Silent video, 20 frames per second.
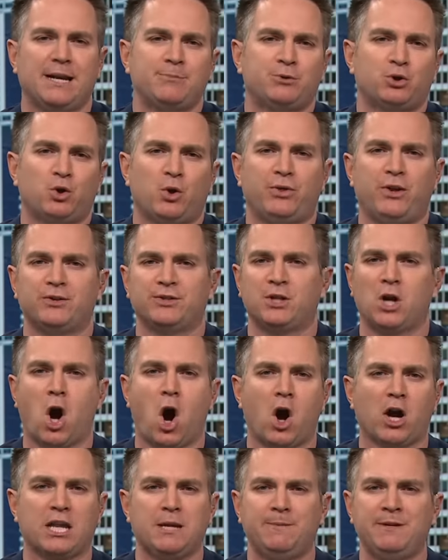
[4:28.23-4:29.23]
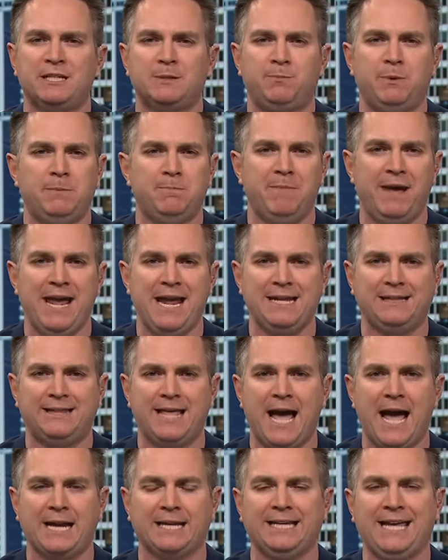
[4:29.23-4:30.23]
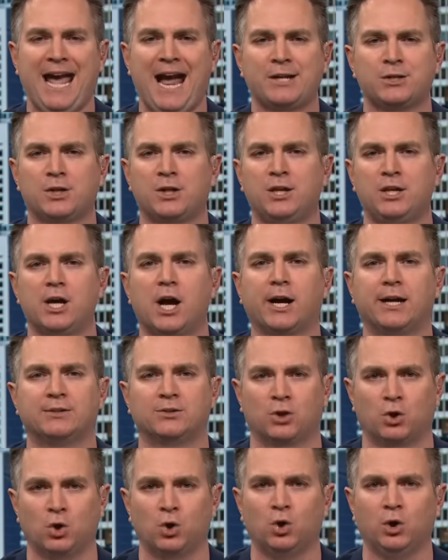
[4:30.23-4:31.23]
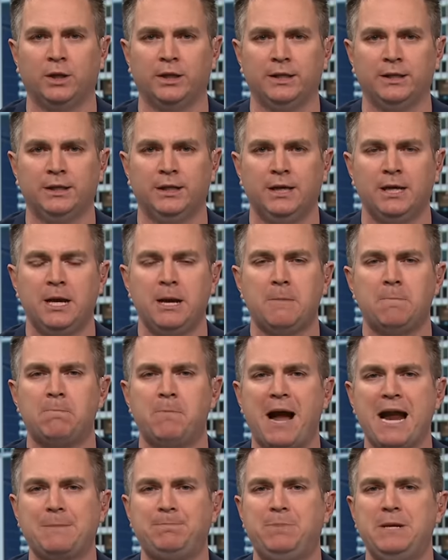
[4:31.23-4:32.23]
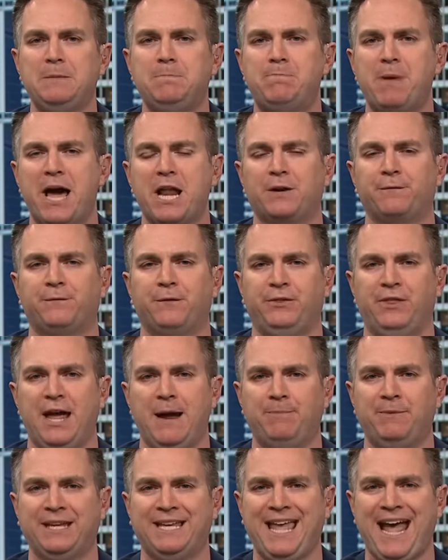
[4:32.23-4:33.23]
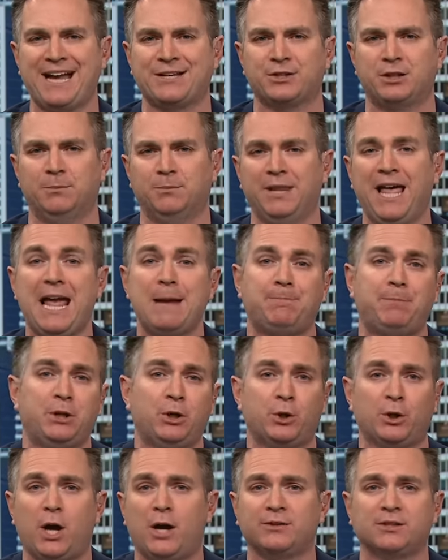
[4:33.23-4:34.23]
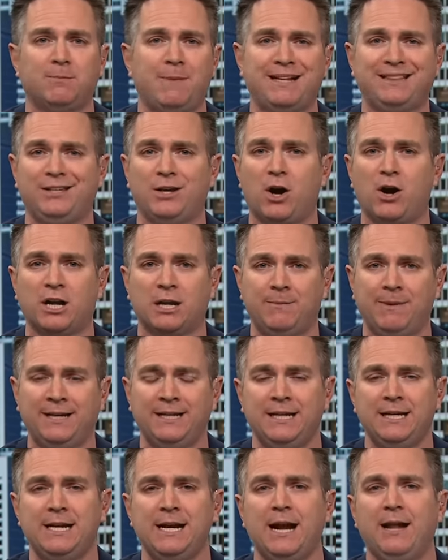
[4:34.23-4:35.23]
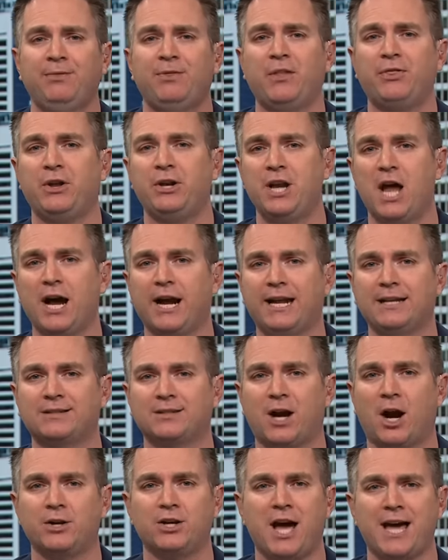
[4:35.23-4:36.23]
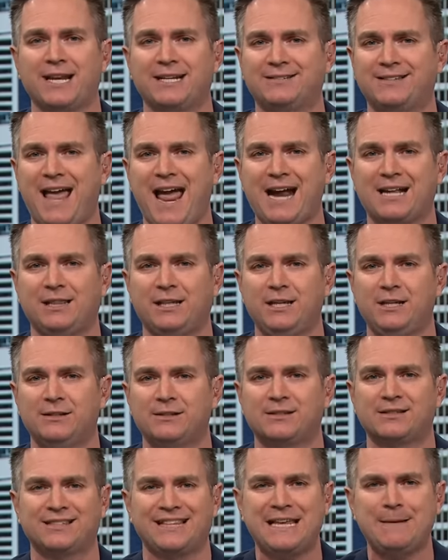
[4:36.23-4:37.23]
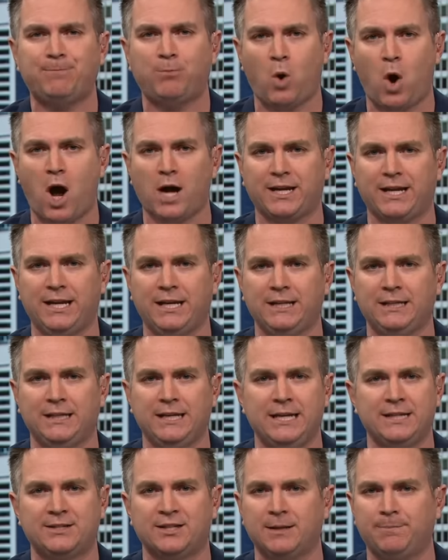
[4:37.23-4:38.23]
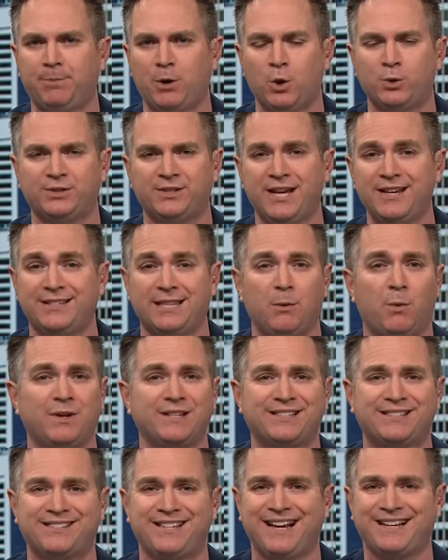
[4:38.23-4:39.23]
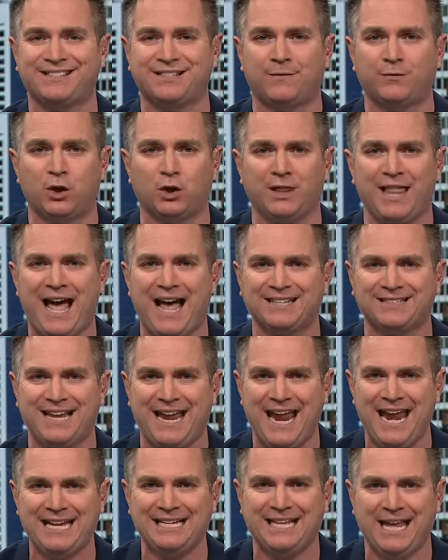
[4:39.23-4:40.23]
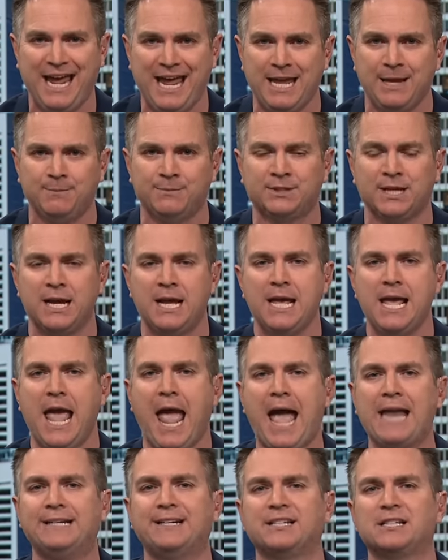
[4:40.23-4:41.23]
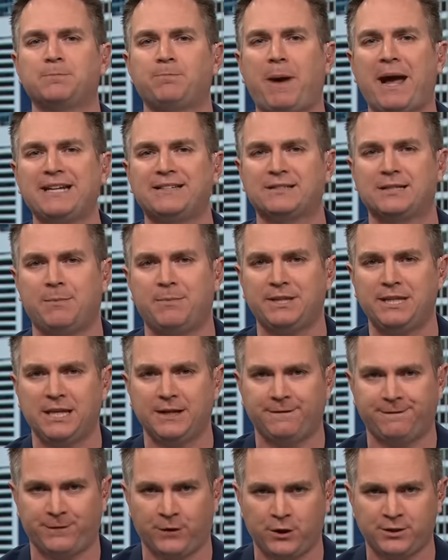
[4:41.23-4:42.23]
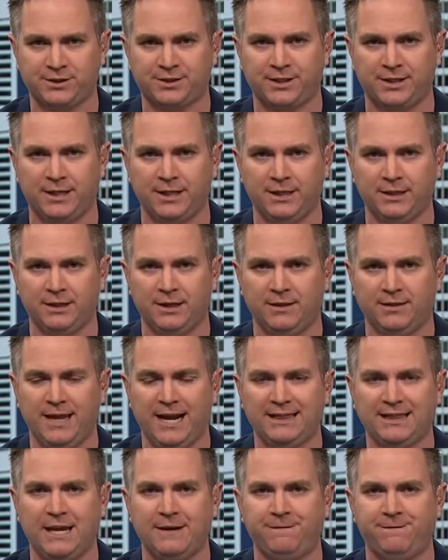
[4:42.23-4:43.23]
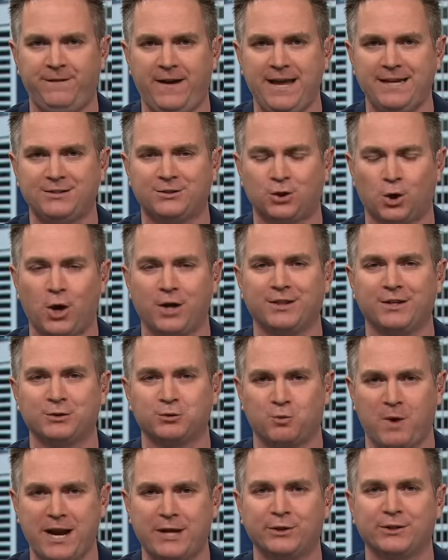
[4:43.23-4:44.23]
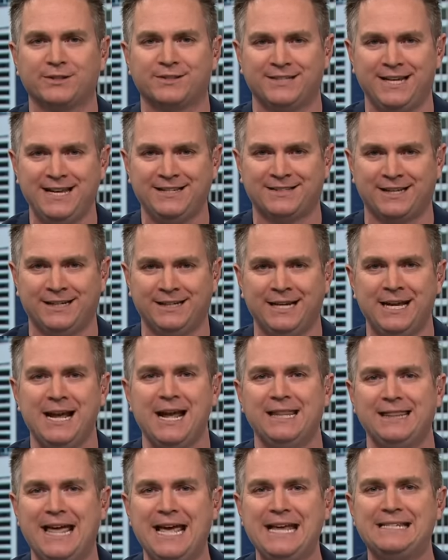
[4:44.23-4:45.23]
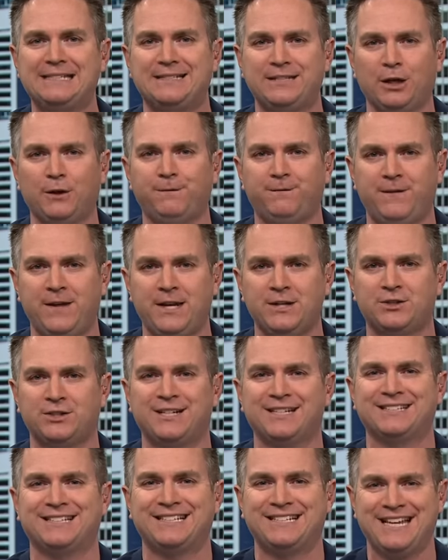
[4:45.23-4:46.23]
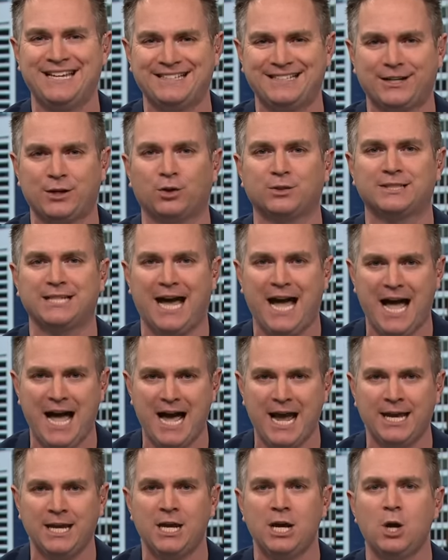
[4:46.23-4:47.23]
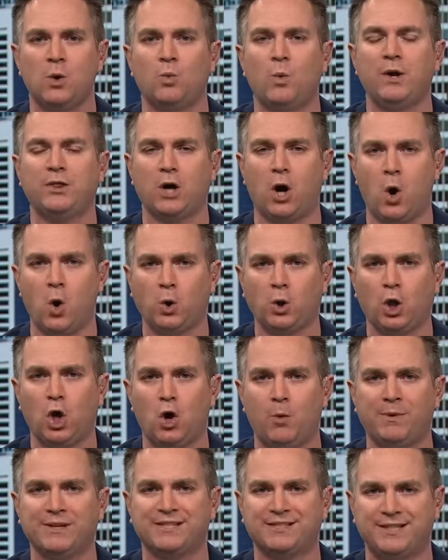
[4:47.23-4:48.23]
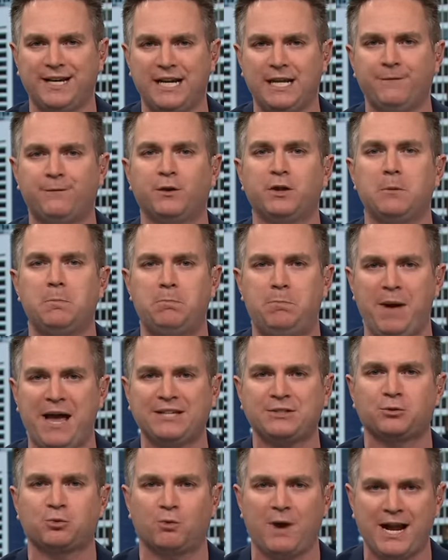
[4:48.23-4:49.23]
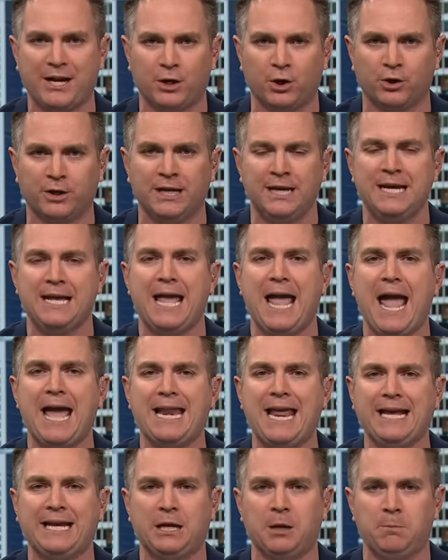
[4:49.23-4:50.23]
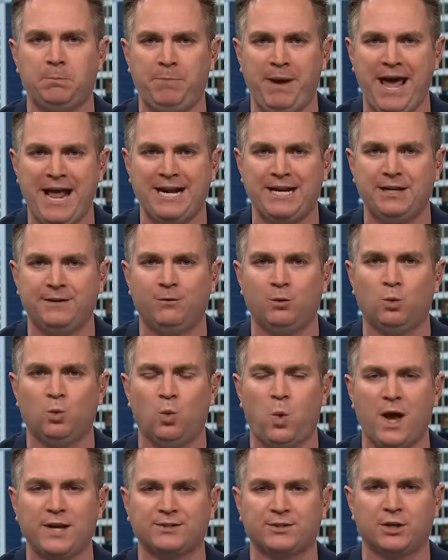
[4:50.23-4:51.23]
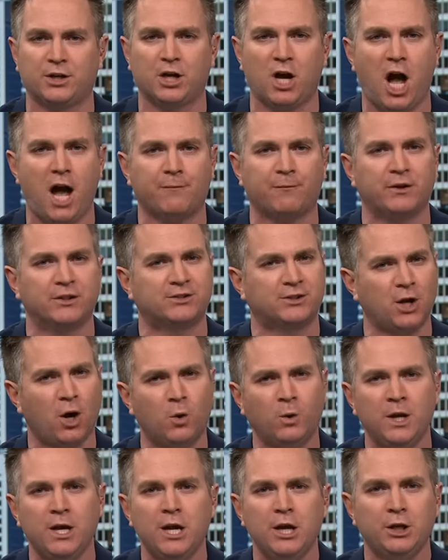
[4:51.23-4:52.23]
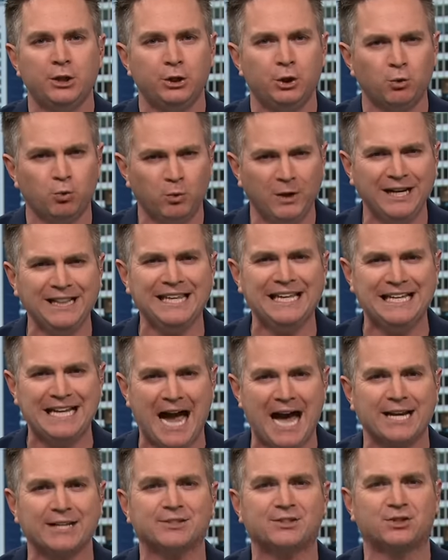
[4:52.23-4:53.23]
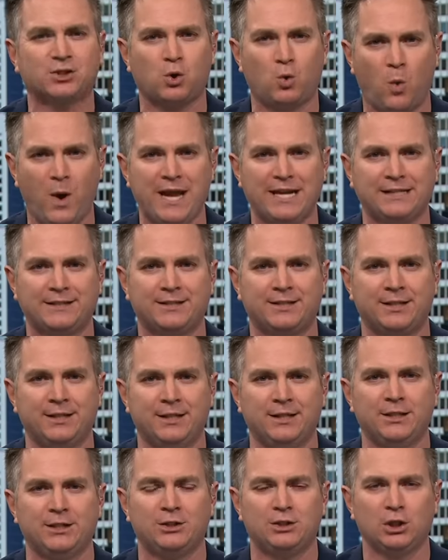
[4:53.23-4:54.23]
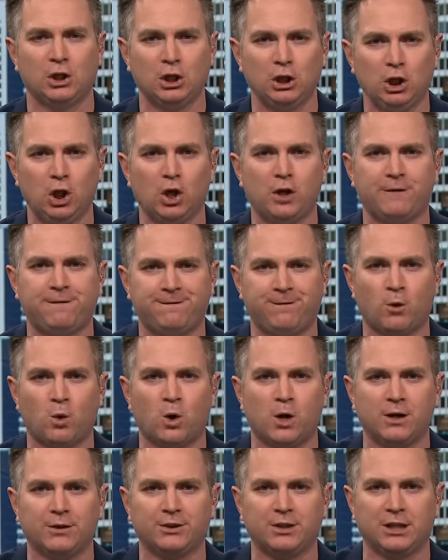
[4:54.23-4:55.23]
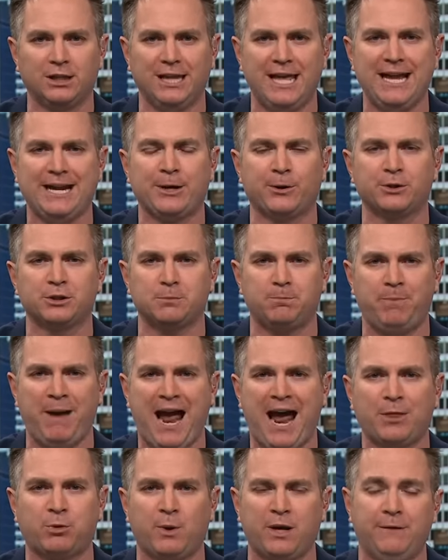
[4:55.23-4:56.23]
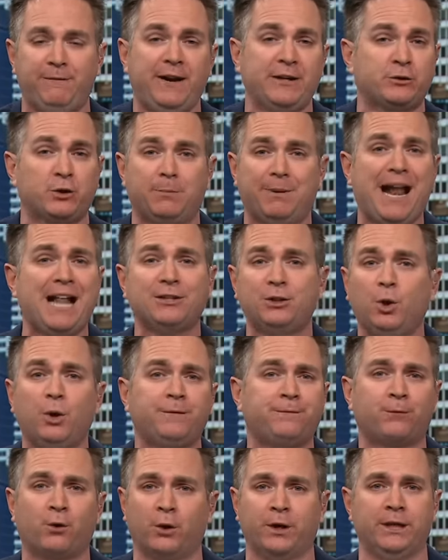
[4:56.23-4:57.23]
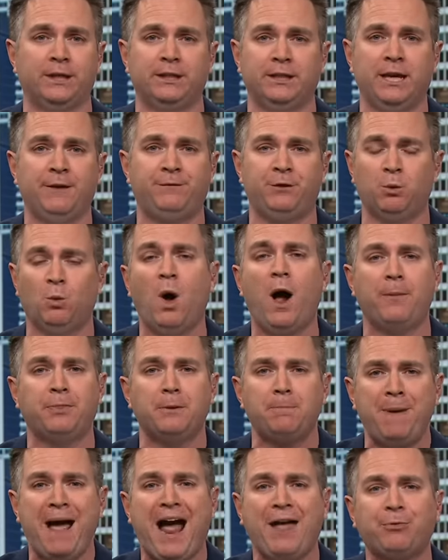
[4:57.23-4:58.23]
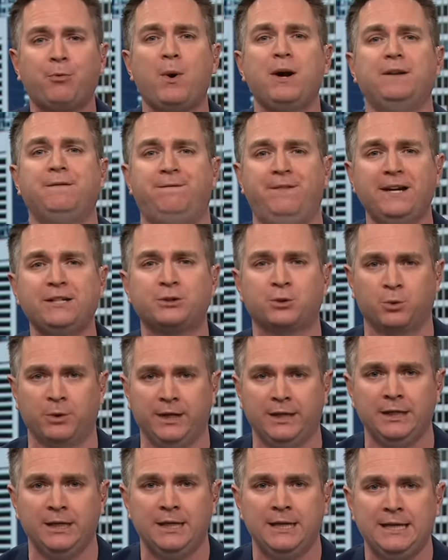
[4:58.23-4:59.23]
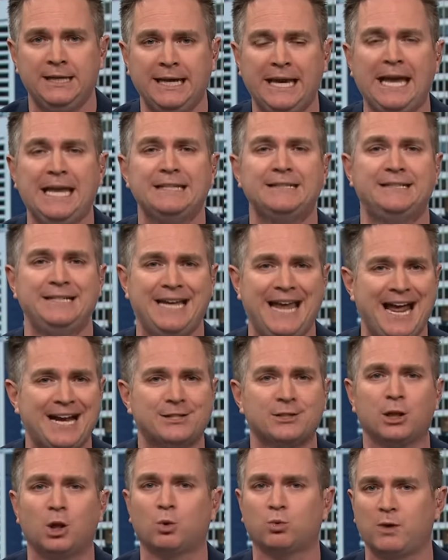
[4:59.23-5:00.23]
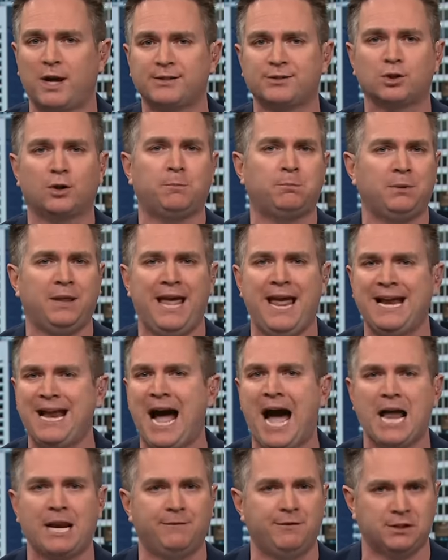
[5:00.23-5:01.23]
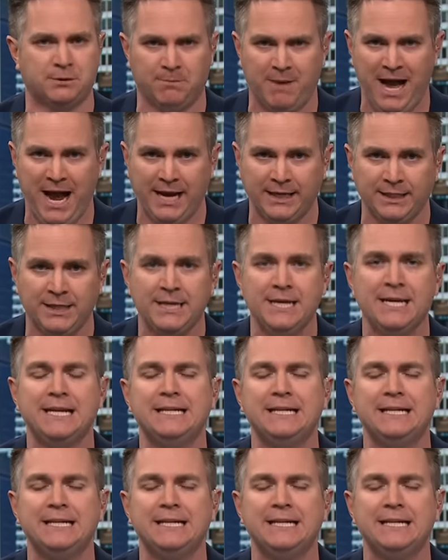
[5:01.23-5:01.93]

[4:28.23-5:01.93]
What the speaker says: But I'm sure there's an argument to be made that catching the Nuggets early might be better for them than catching them late. But you could also make the argument that the Nuggets are not exactly sleepwalking into the postseason. They won six of their last eight games. And despite some of the adversity that they faced during this regular season, they still finished in a statistical tie with Oklahoma City for the best record in a competitive Western Conference. So you really got to squint to look for the Lakers' pathway to victory. But I'll do it for you if you want. The pathway to victory is D'Angelo Russell playing out of his mind?